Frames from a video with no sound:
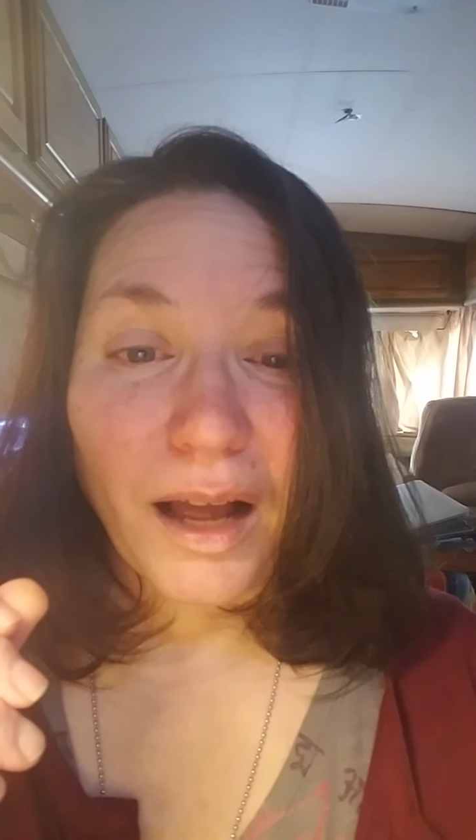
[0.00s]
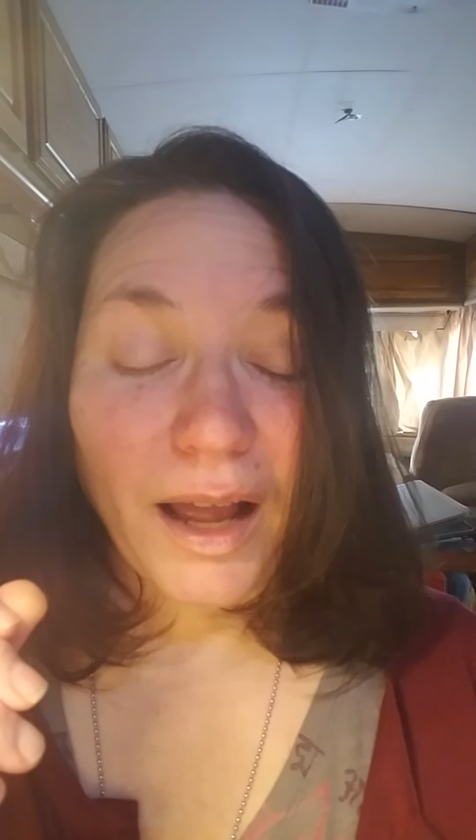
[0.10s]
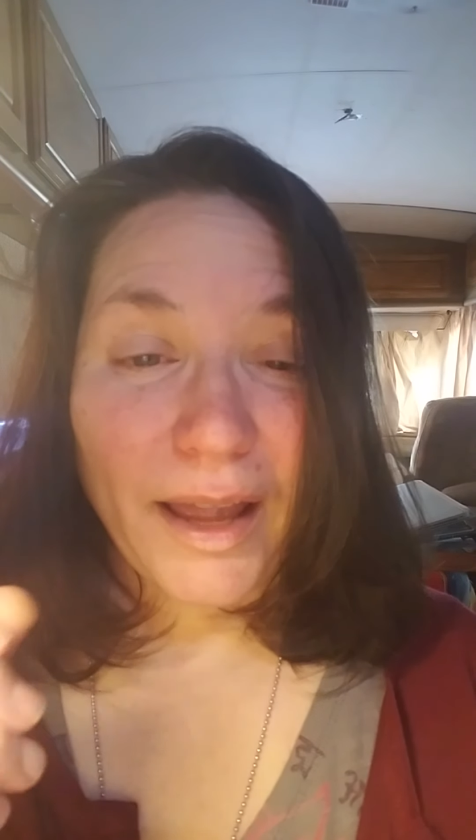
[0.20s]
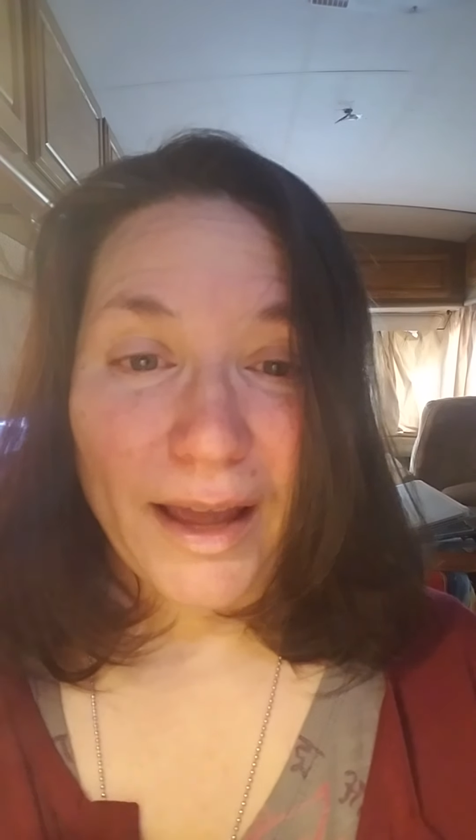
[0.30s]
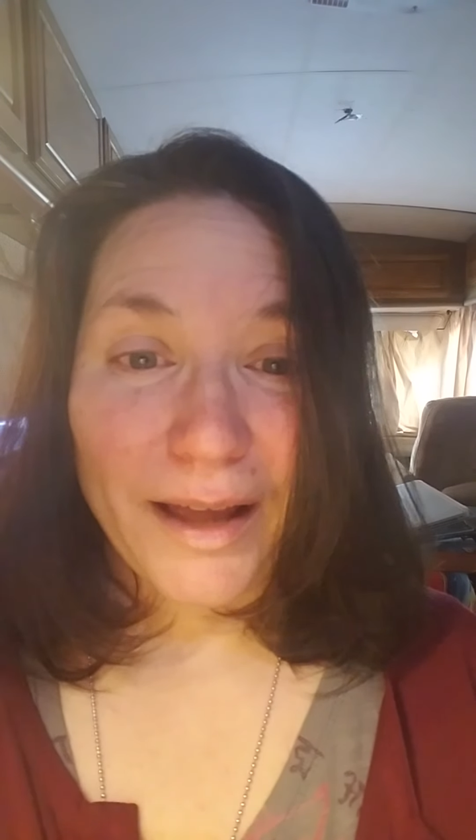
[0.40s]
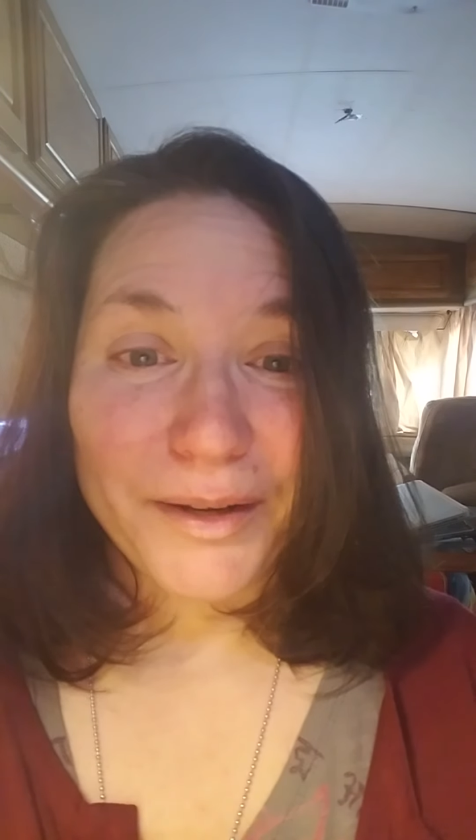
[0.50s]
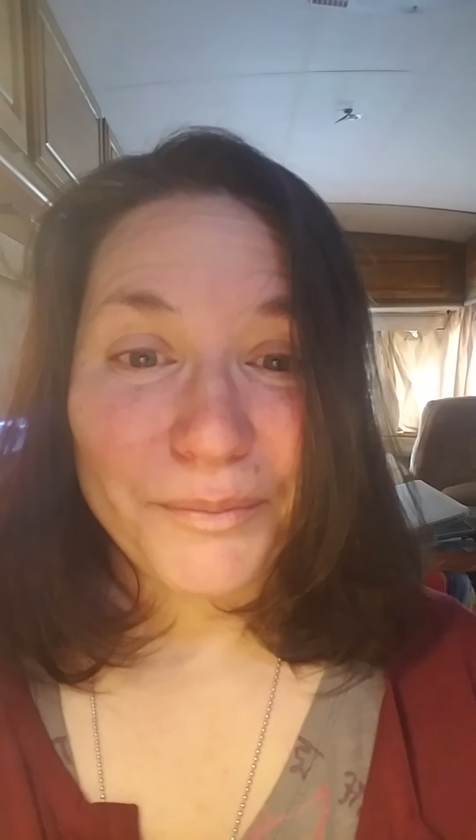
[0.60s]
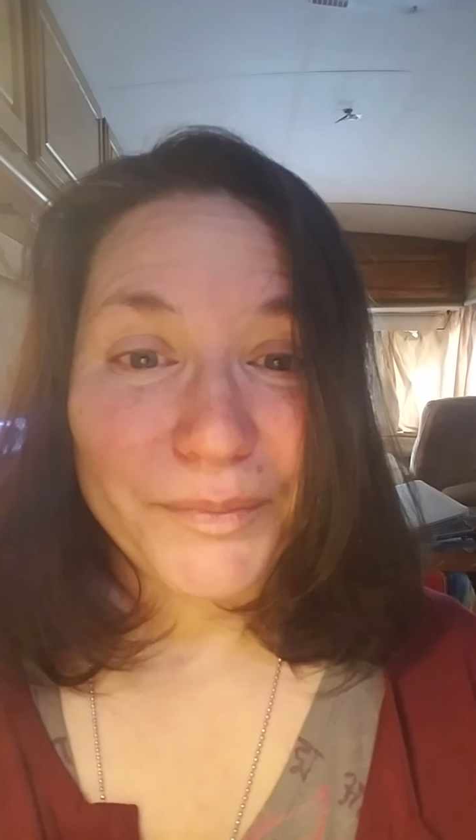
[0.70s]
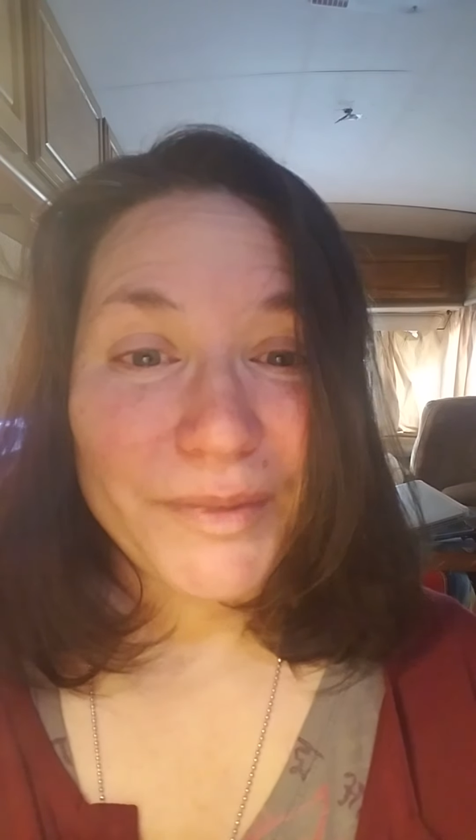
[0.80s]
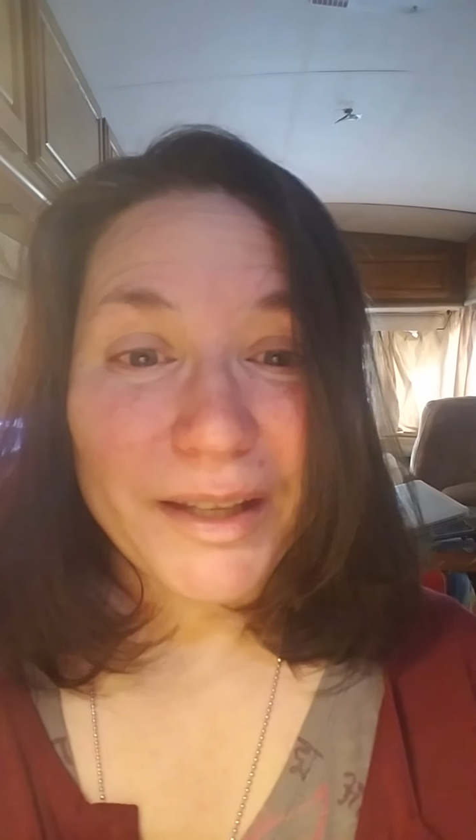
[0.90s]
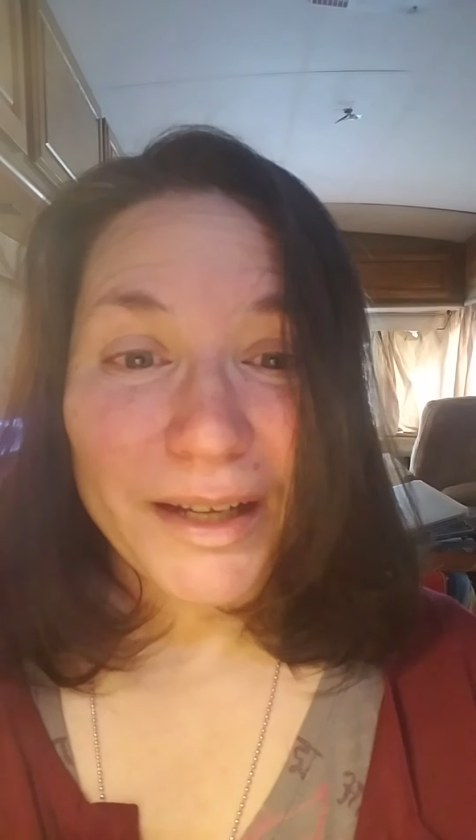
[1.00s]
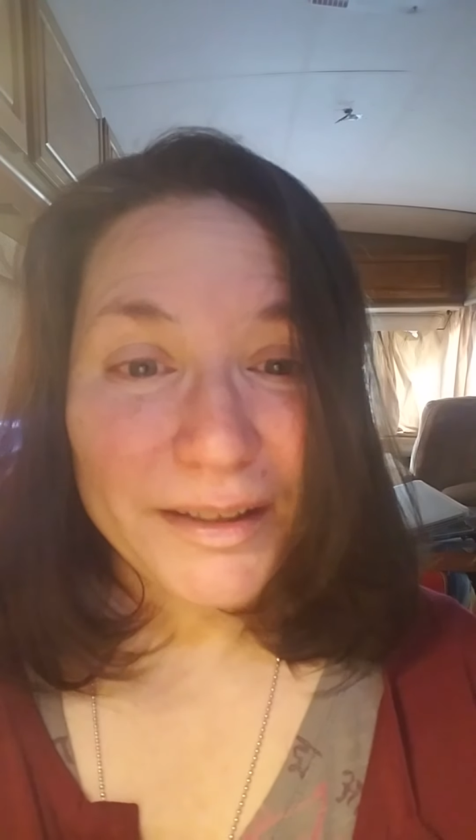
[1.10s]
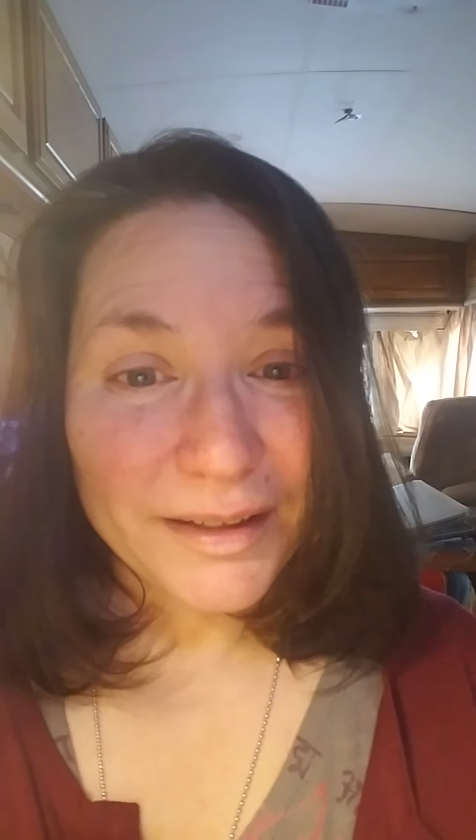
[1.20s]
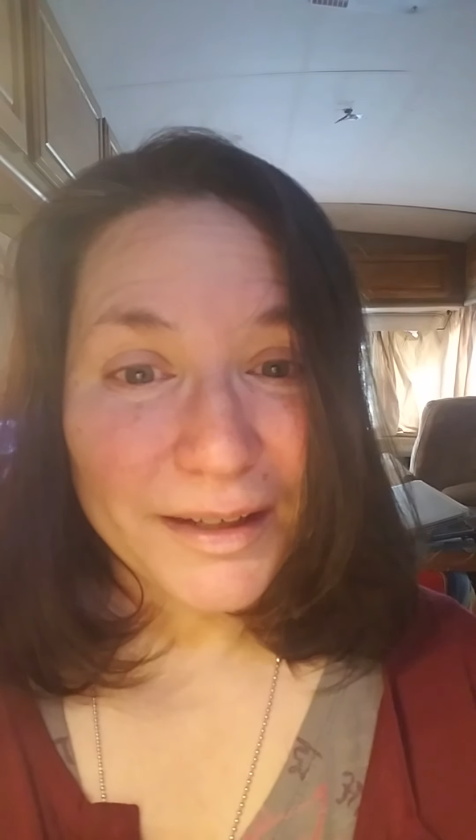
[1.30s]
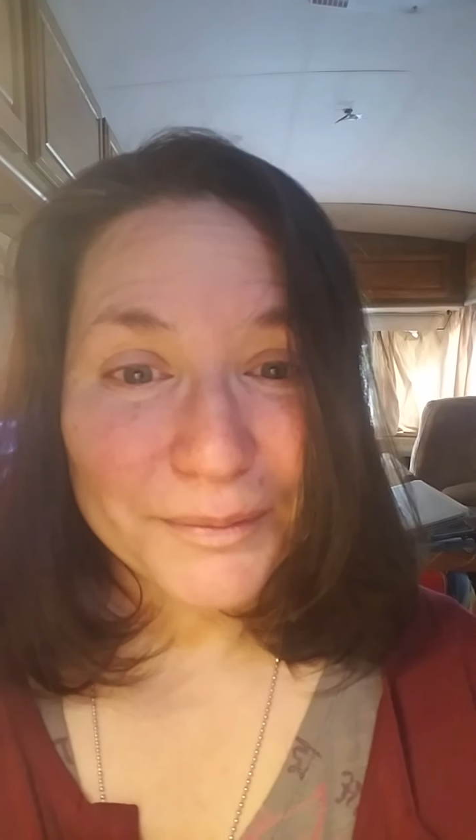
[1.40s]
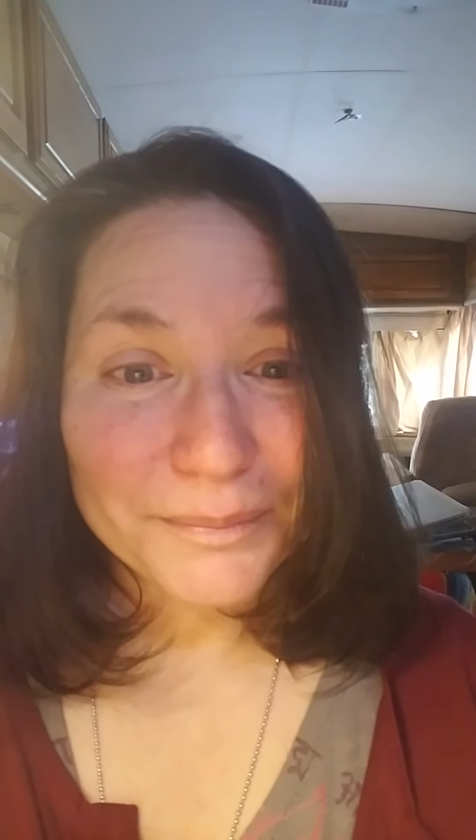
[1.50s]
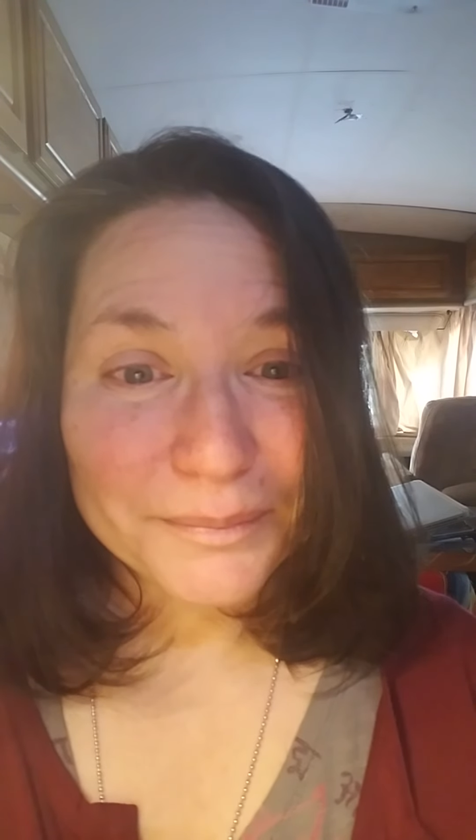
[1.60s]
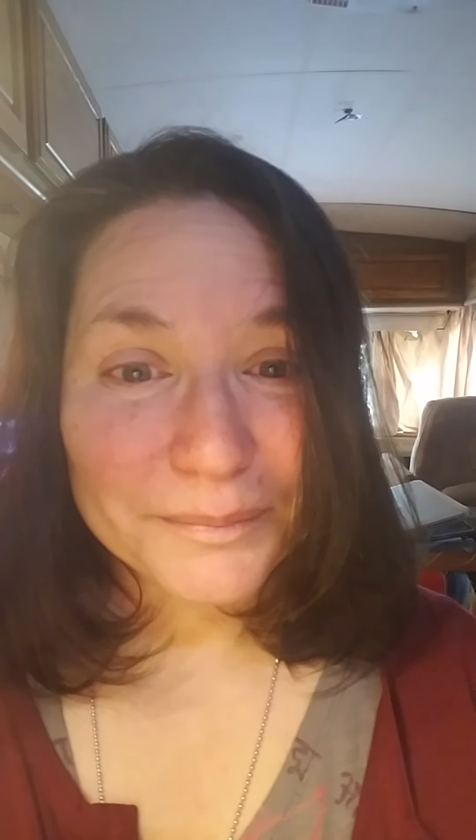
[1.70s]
i had him and then i didn't